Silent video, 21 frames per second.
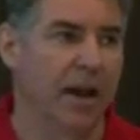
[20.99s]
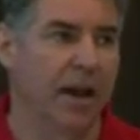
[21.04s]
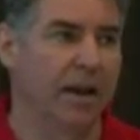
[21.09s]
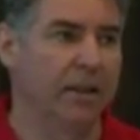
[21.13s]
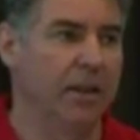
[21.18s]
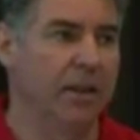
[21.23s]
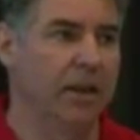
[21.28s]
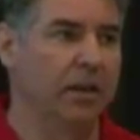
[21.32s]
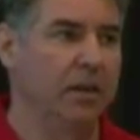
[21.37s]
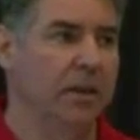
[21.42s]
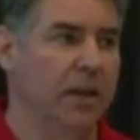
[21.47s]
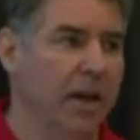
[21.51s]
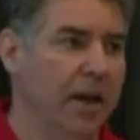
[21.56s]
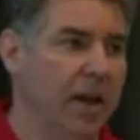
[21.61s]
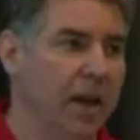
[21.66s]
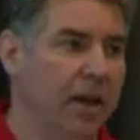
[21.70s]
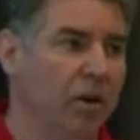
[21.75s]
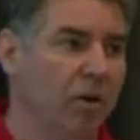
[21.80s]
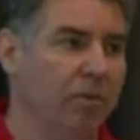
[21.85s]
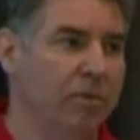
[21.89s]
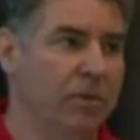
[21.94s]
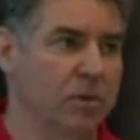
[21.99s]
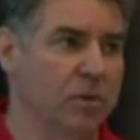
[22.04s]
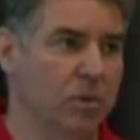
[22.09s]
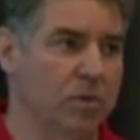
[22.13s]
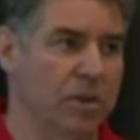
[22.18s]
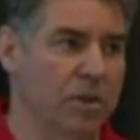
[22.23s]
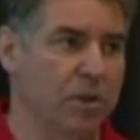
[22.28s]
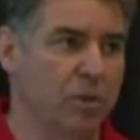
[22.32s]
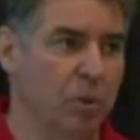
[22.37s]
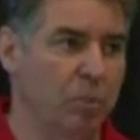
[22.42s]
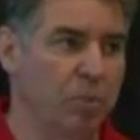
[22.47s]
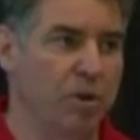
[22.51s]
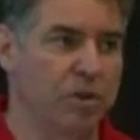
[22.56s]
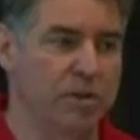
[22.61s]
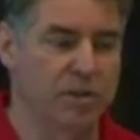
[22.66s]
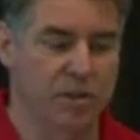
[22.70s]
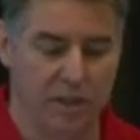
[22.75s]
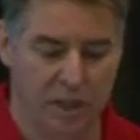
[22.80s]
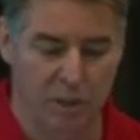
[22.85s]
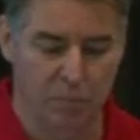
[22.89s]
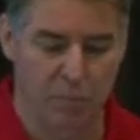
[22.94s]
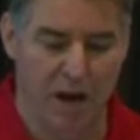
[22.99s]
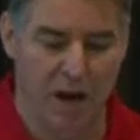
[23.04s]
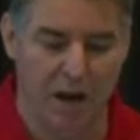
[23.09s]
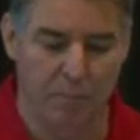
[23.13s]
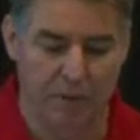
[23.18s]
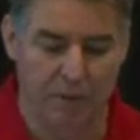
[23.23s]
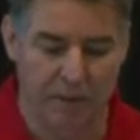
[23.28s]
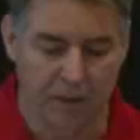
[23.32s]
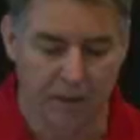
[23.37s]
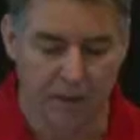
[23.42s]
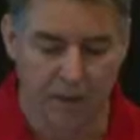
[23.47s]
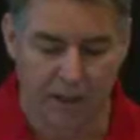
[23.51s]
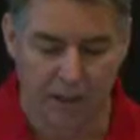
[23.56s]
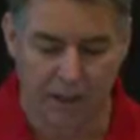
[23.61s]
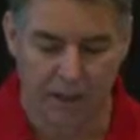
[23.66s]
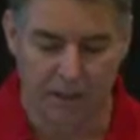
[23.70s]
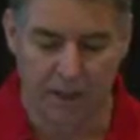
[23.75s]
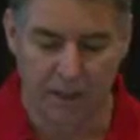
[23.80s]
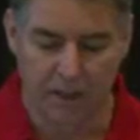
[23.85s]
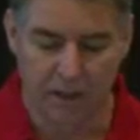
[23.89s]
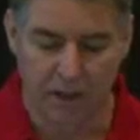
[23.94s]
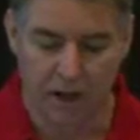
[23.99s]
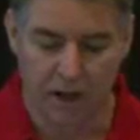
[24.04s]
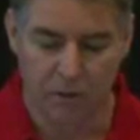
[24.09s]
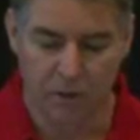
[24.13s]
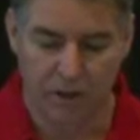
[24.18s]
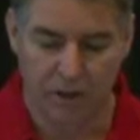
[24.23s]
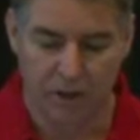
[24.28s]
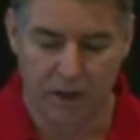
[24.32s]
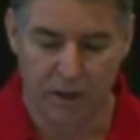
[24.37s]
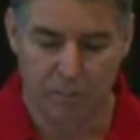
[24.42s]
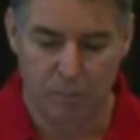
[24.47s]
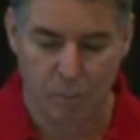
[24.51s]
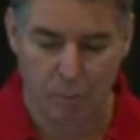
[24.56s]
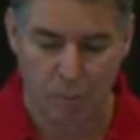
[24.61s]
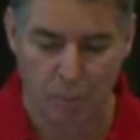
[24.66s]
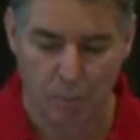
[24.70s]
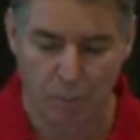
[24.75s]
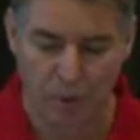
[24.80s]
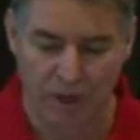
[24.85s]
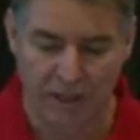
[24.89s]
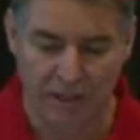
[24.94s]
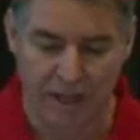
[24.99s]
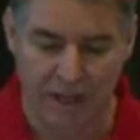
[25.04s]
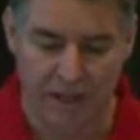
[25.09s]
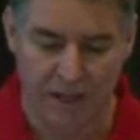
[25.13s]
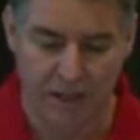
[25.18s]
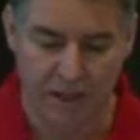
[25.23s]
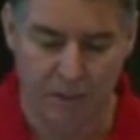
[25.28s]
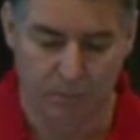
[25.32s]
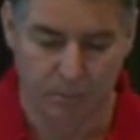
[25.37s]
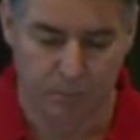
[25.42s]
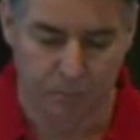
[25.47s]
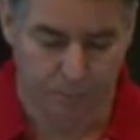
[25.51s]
and then a head office or central purchasing department can then go and bring that in.